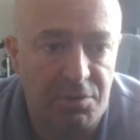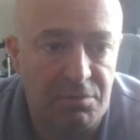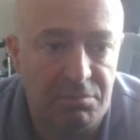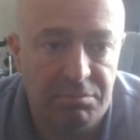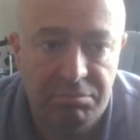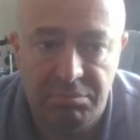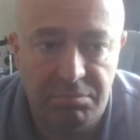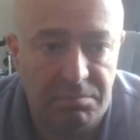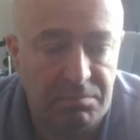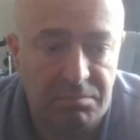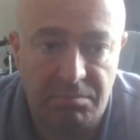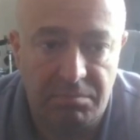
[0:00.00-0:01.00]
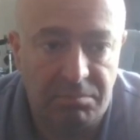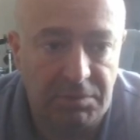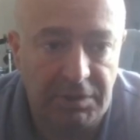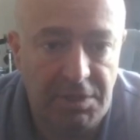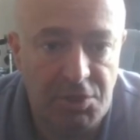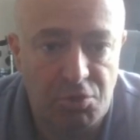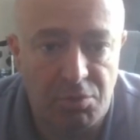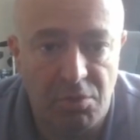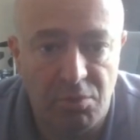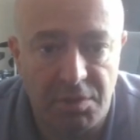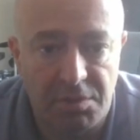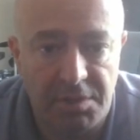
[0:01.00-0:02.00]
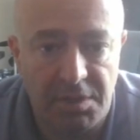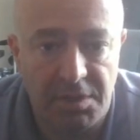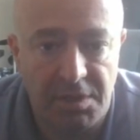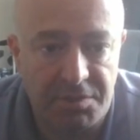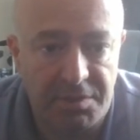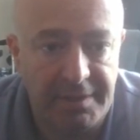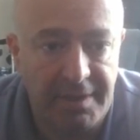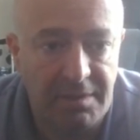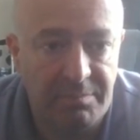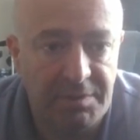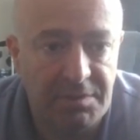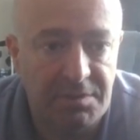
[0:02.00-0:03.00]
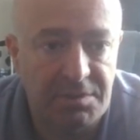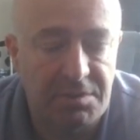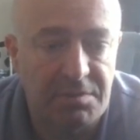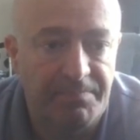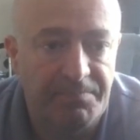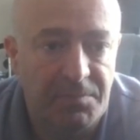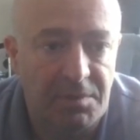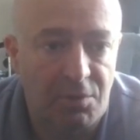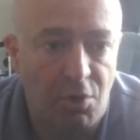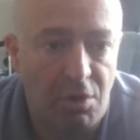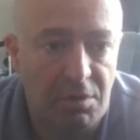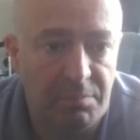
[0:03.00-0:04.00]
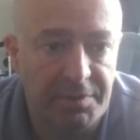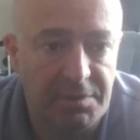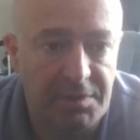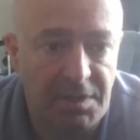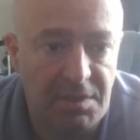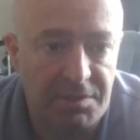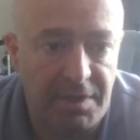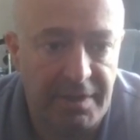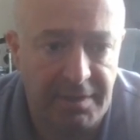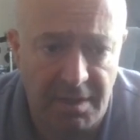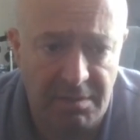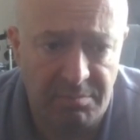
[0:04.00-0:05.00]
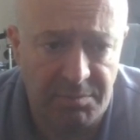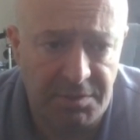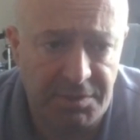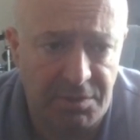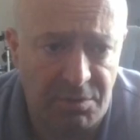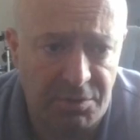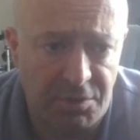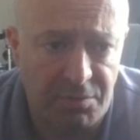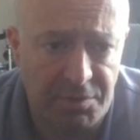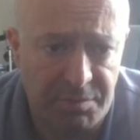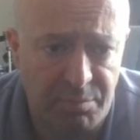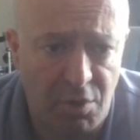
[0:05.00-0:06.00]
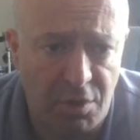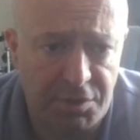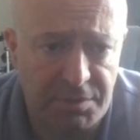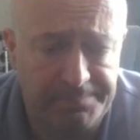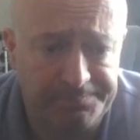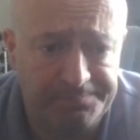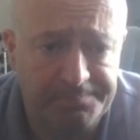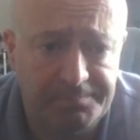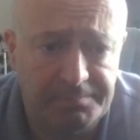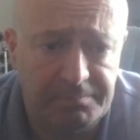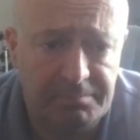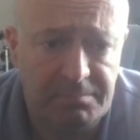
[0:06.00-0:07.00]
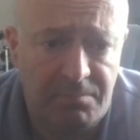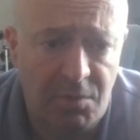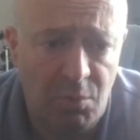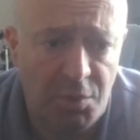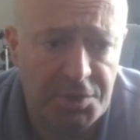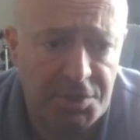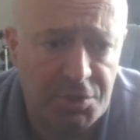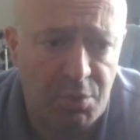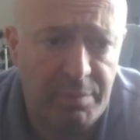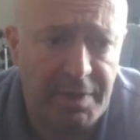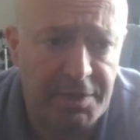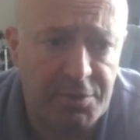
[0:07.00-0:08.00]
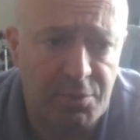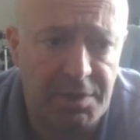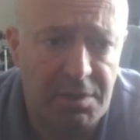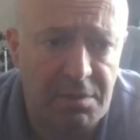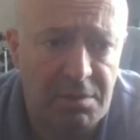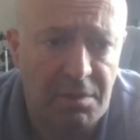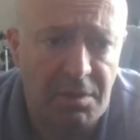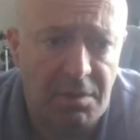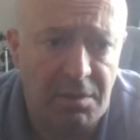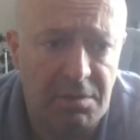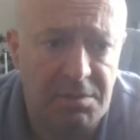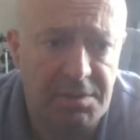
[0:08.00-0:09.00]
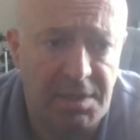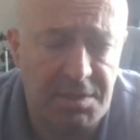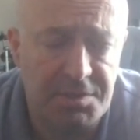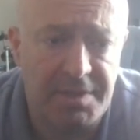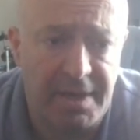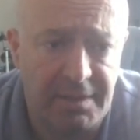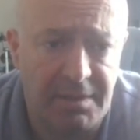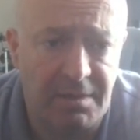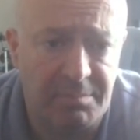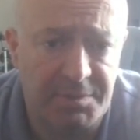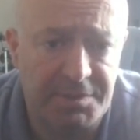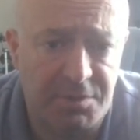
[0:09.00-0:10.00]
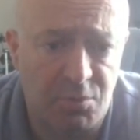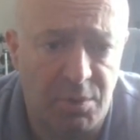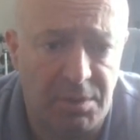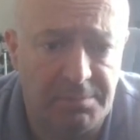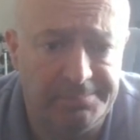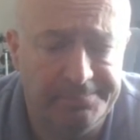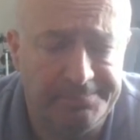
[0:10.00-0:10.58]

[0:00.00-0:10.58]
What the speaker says: So each row contains 9 elements, column contains 9 elements, and also this box, which is 3x3, contains 9 elements as well.